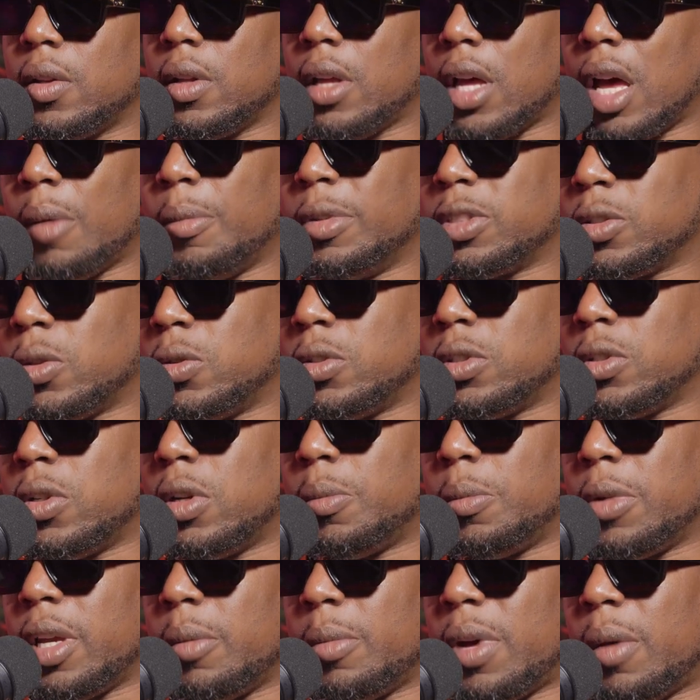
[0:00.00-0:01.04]
I'm in school too. I'm
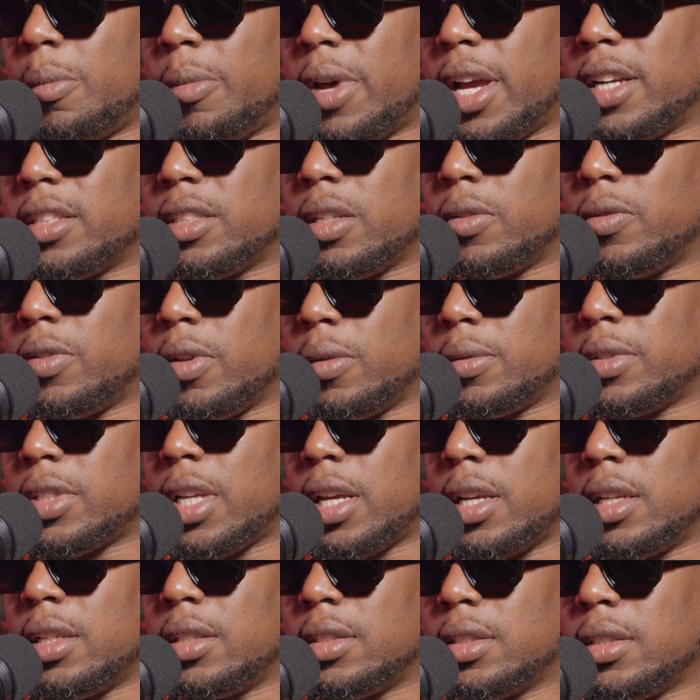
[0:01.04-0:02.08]
gonna get my bachelor in film
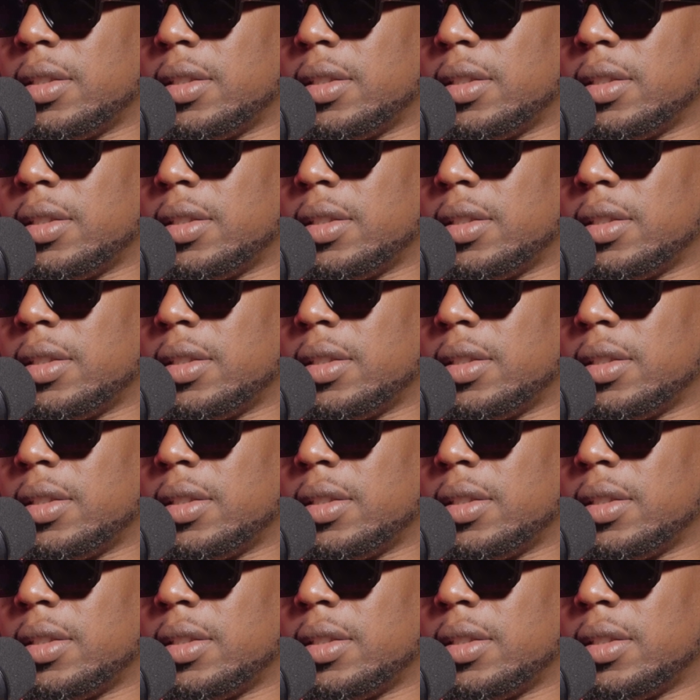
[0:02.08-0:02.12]
science.